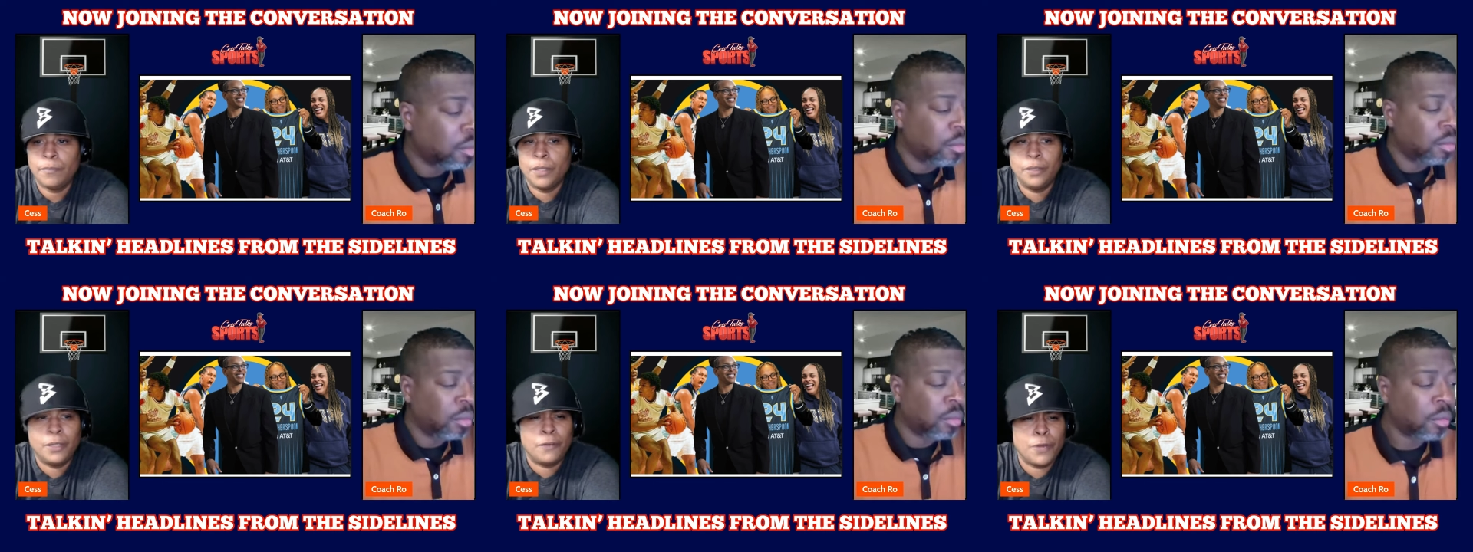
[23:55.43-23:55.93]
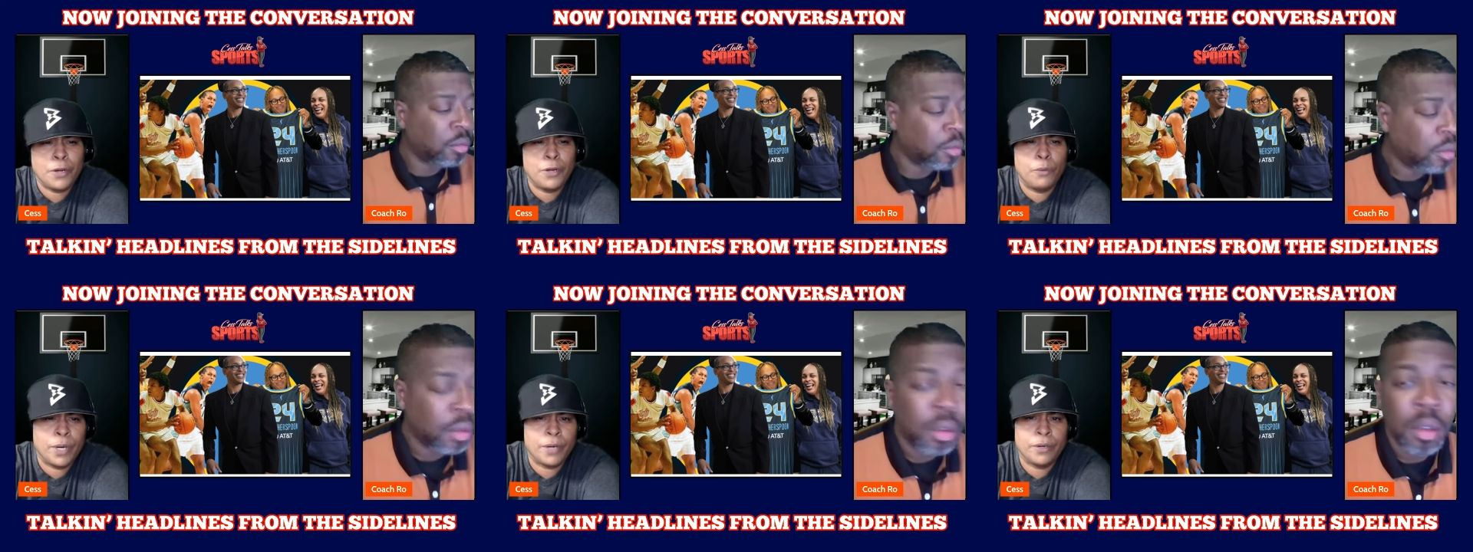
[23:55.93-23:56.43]
Speaker 1: they're very
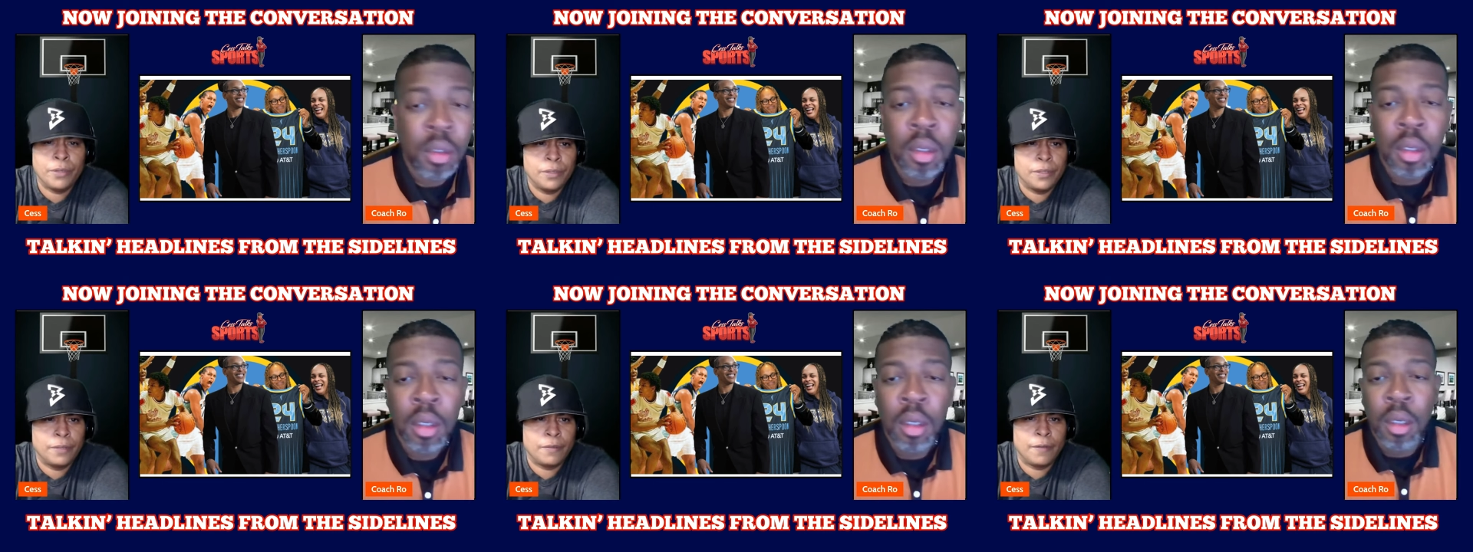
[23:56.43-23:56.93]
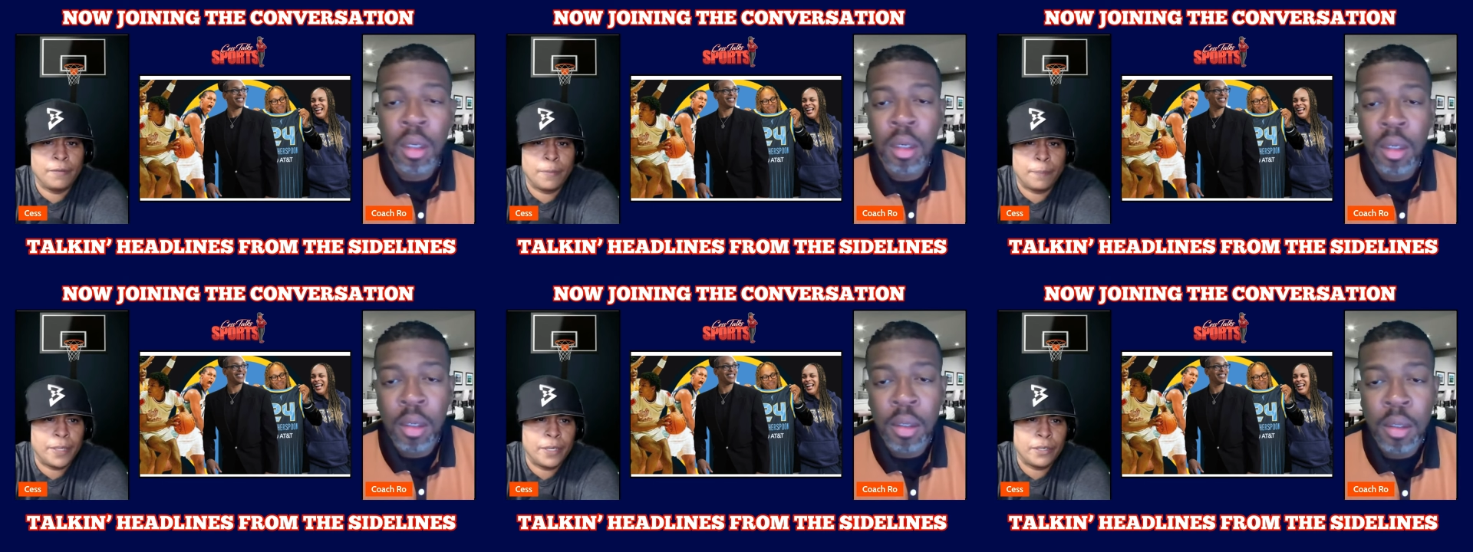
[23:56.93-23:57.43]
aware of, of the
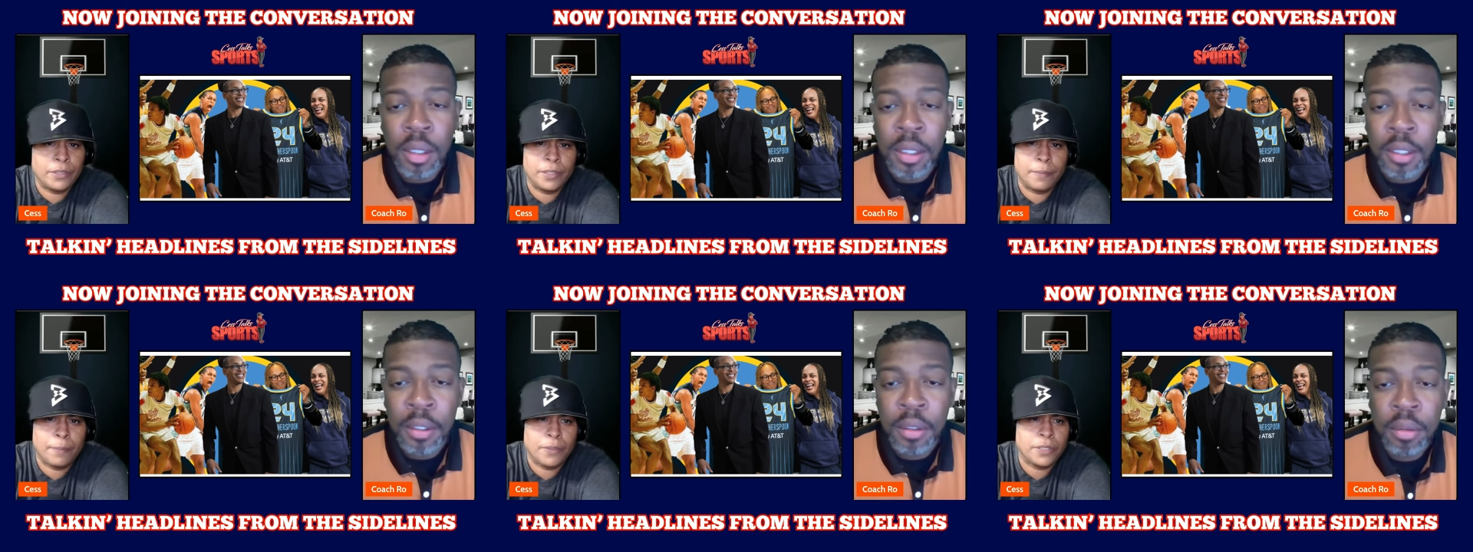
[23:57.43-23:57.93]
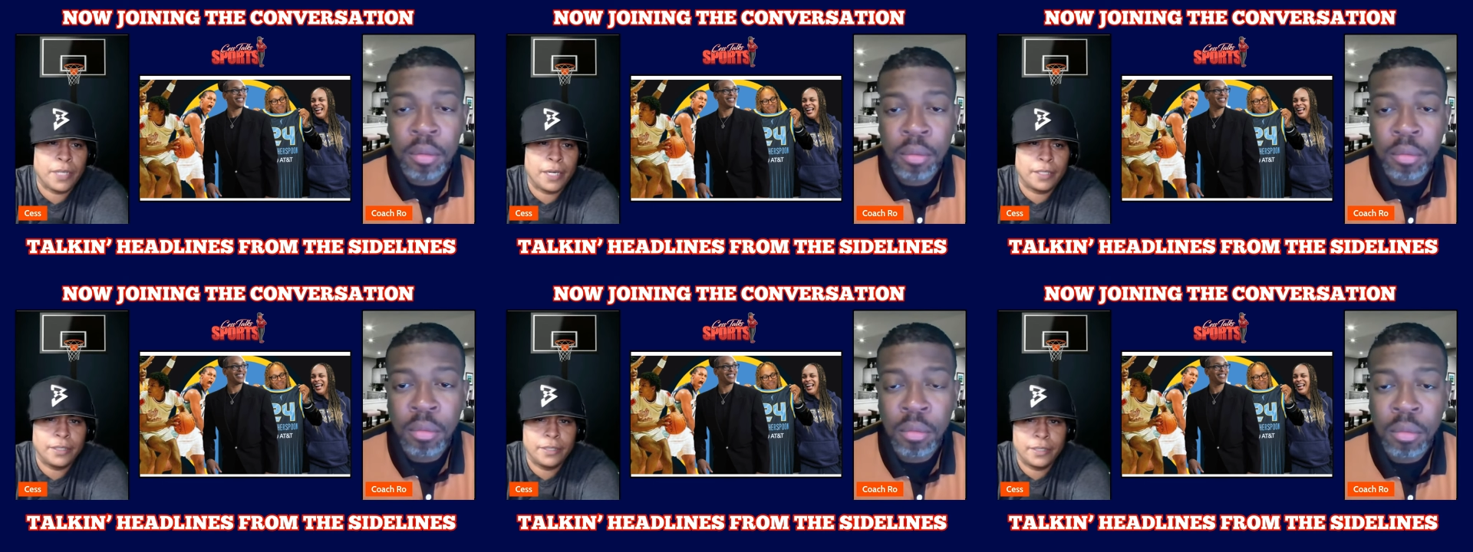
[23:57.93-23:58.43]
players and the
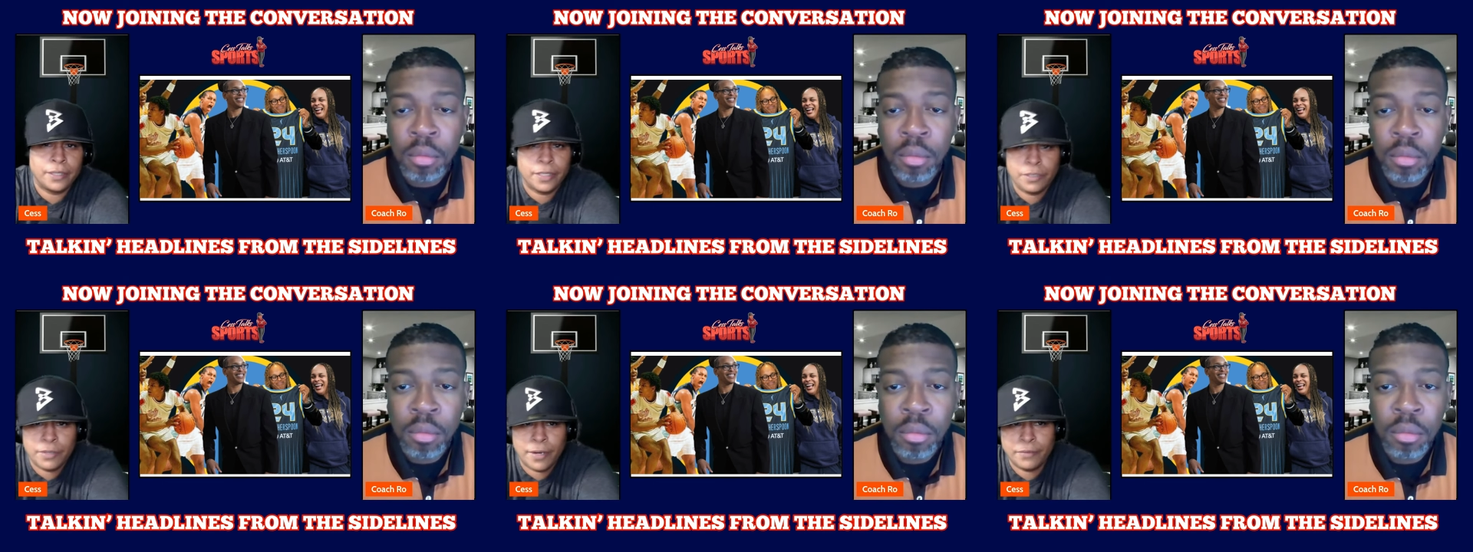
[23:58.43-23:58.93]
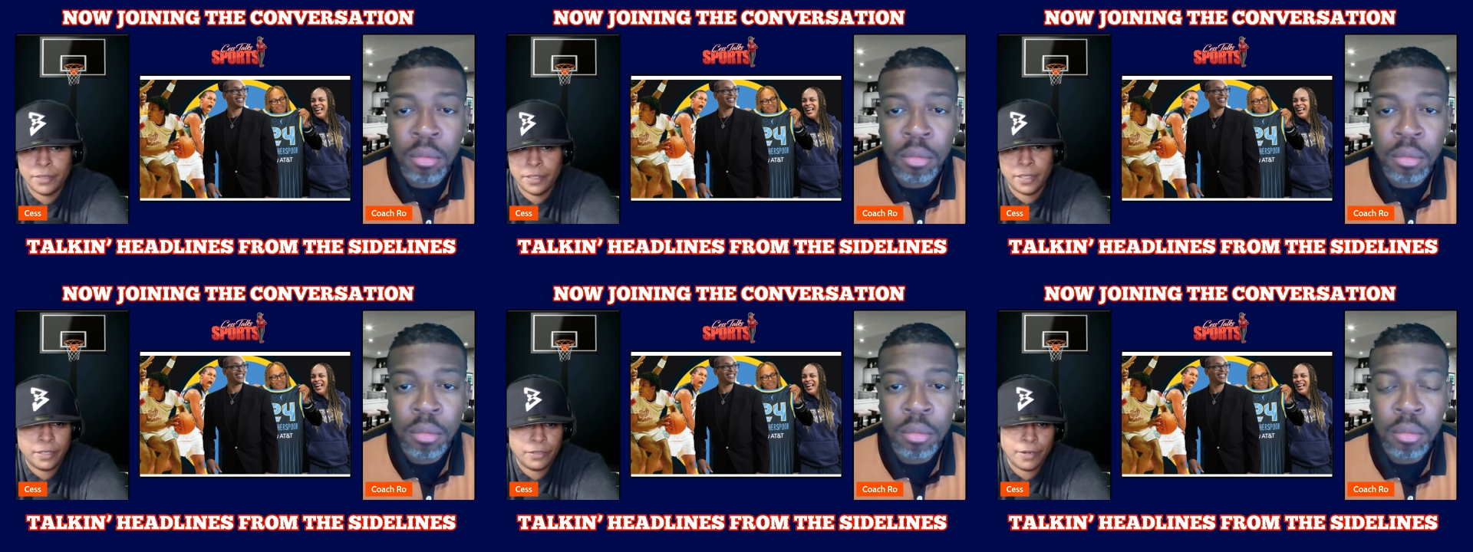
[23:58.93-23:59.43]
personalities that they drafted,
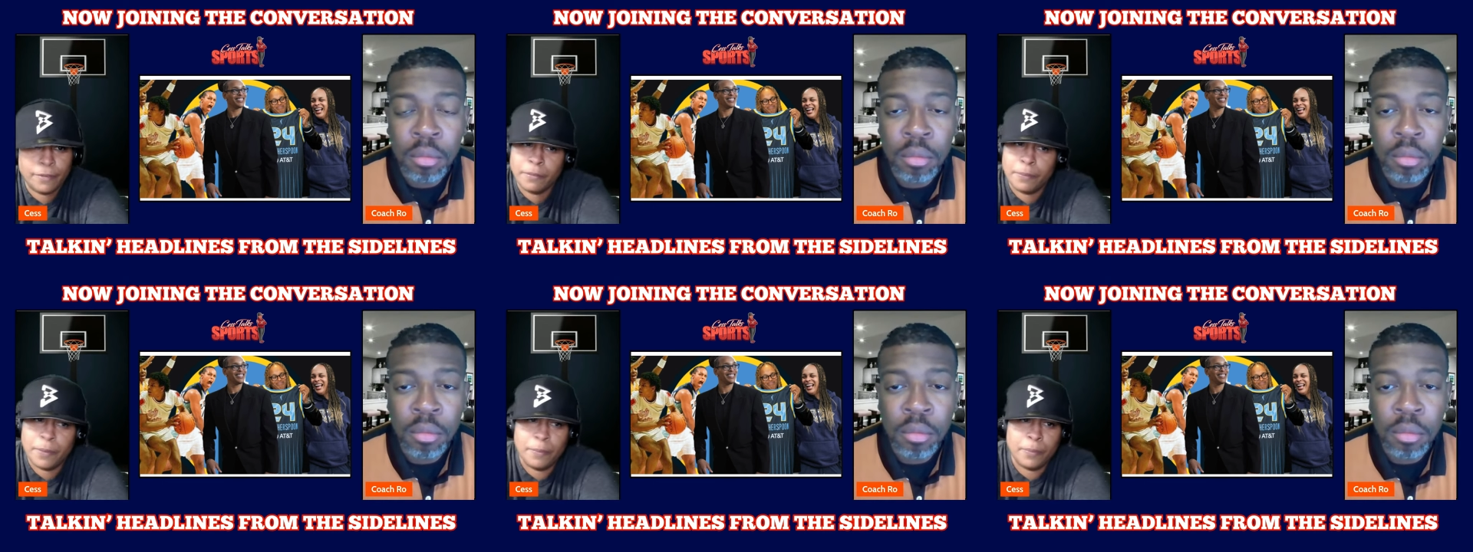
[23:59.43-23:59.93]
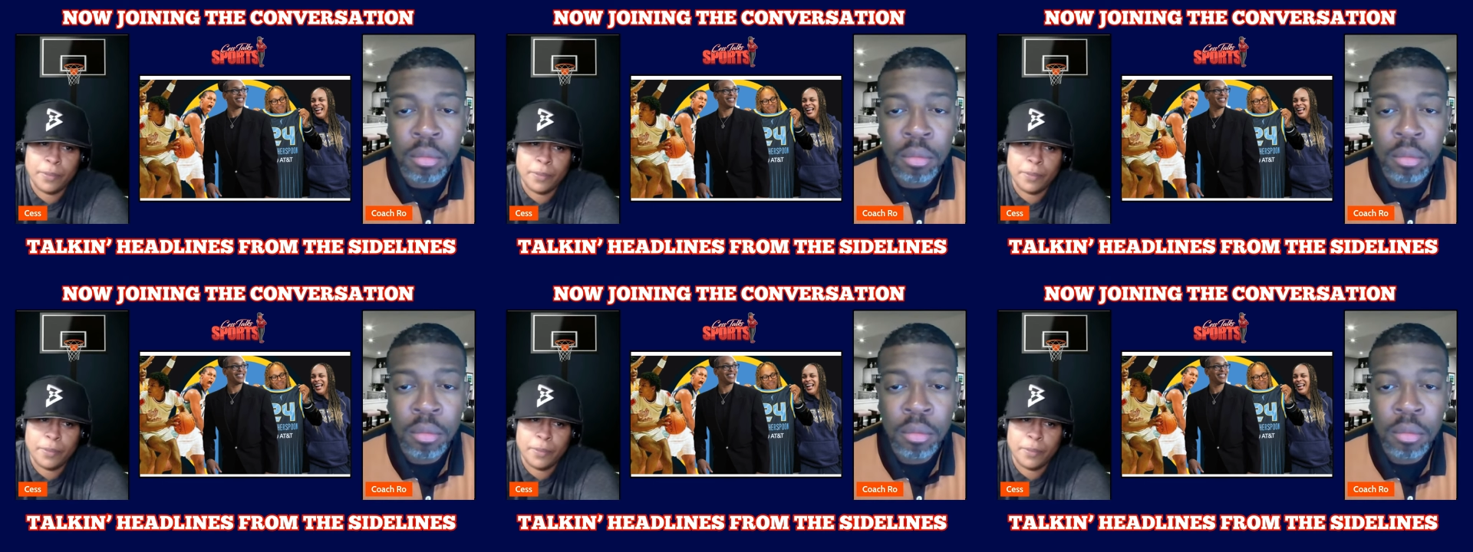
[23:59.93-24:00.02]
and they drafted people